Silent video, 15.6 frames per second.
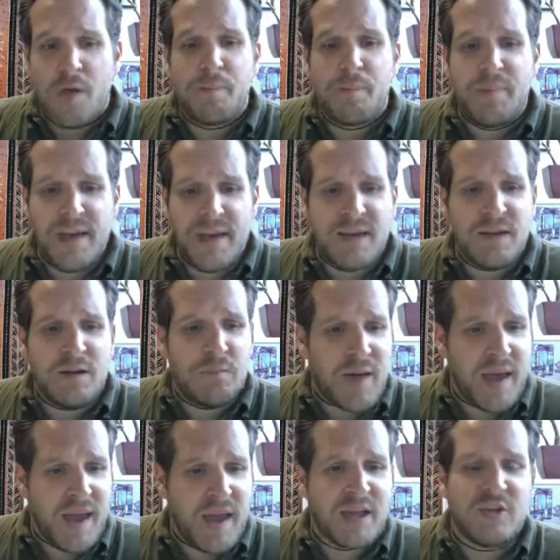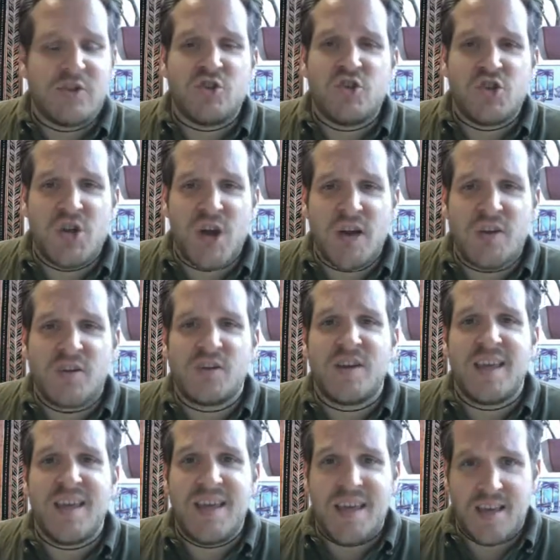being in pain just
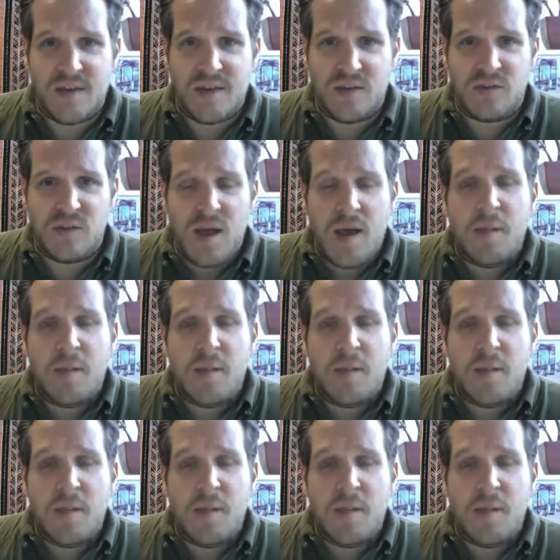is